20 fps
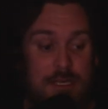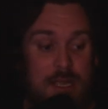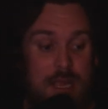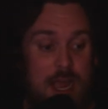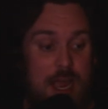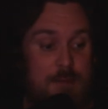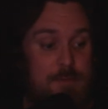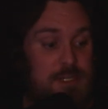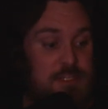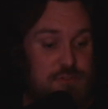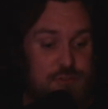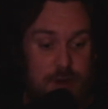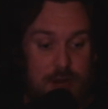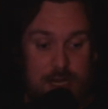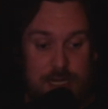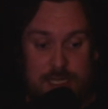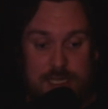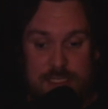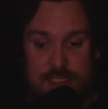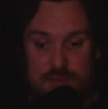I've been
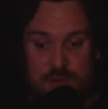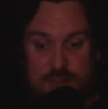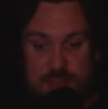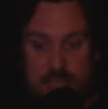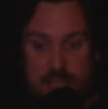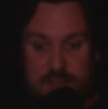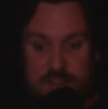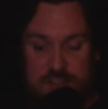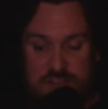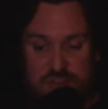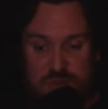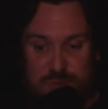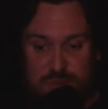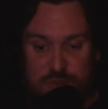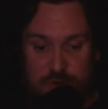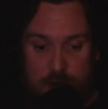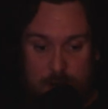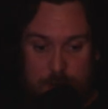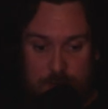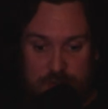trying to get to 1,000
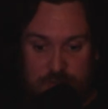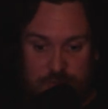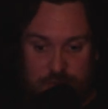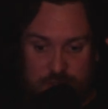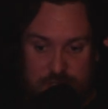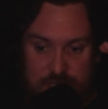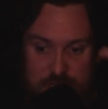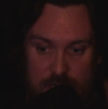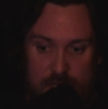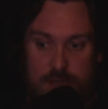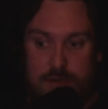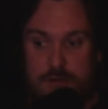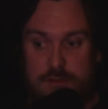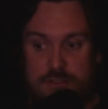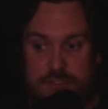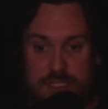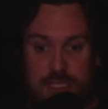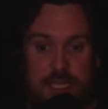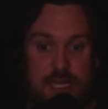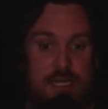subscribers for
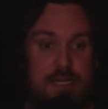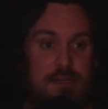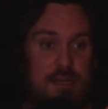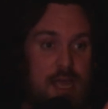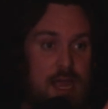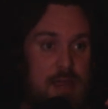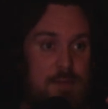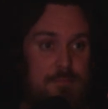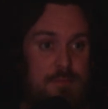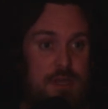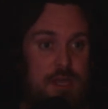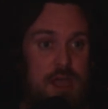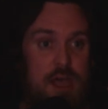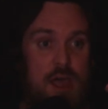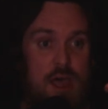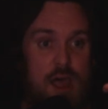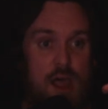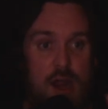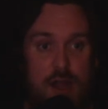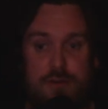years, and I'm
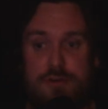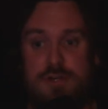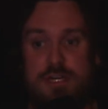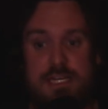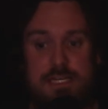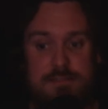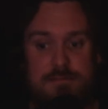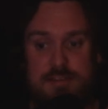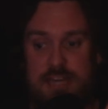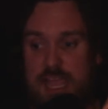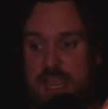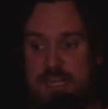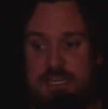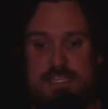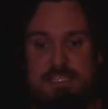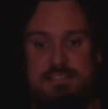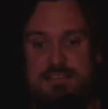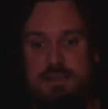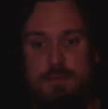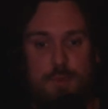
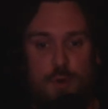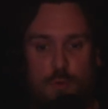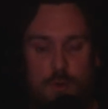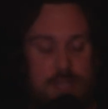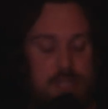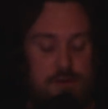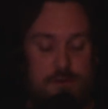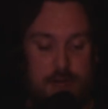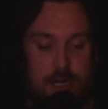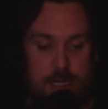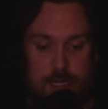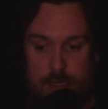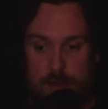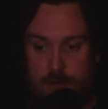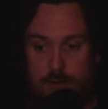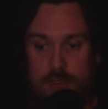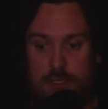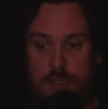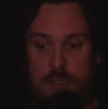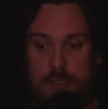190-some away right
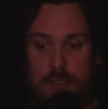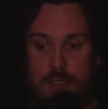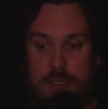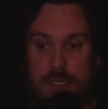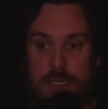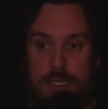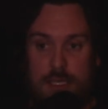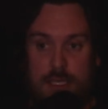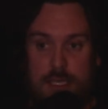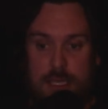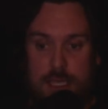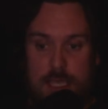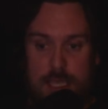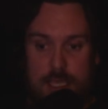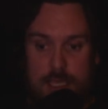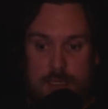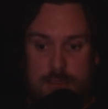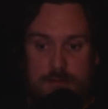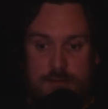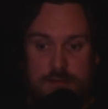now.
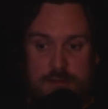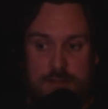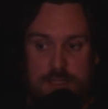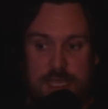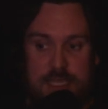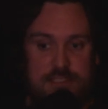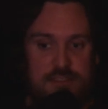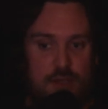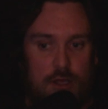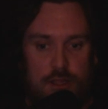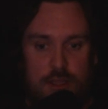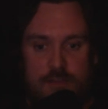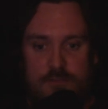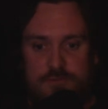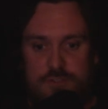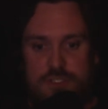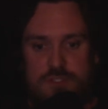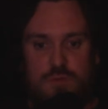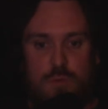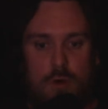And that's all I've
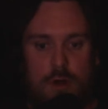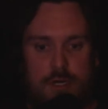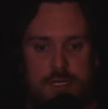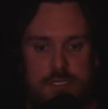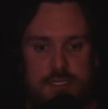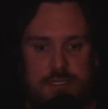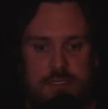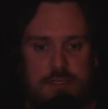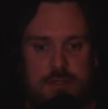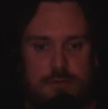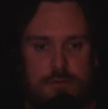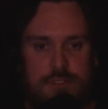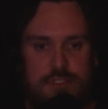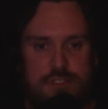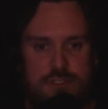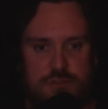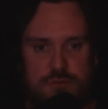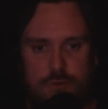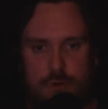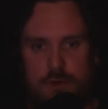just wanted to do, is
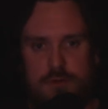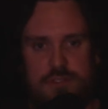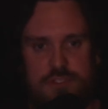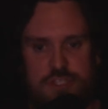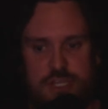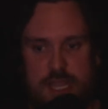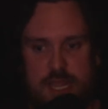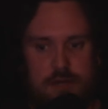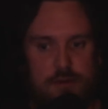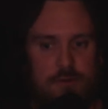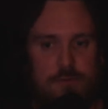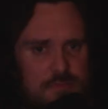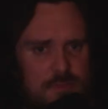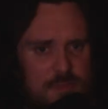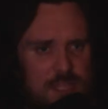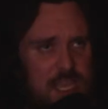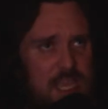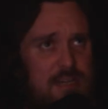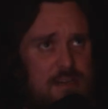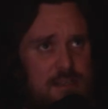just grow the channel.
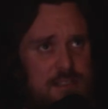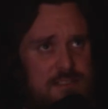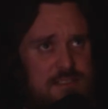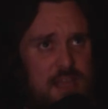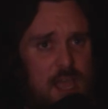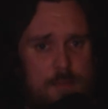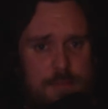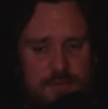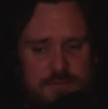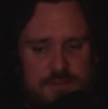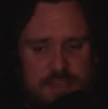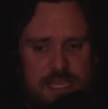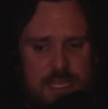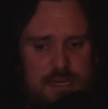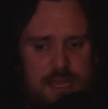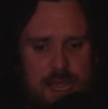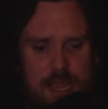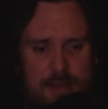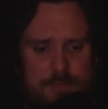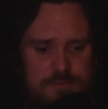And on top of
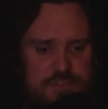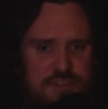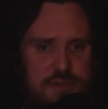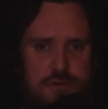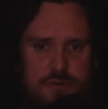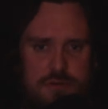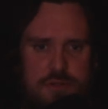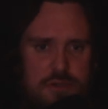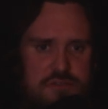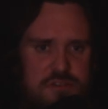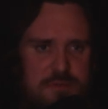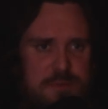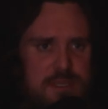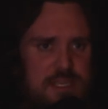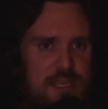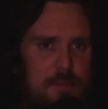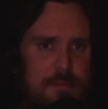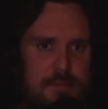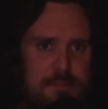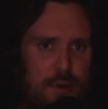it, I'm so close to
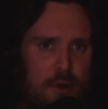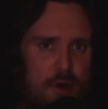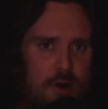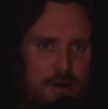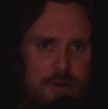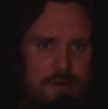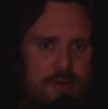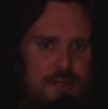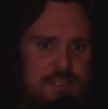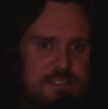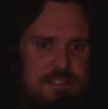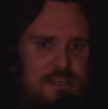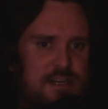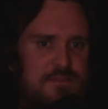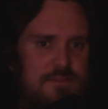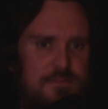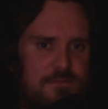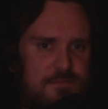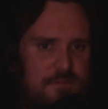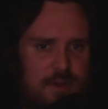becoming partner, it's not
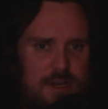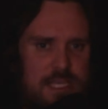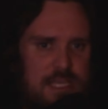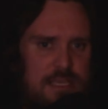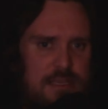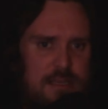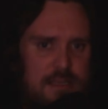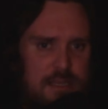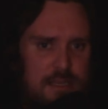even funny.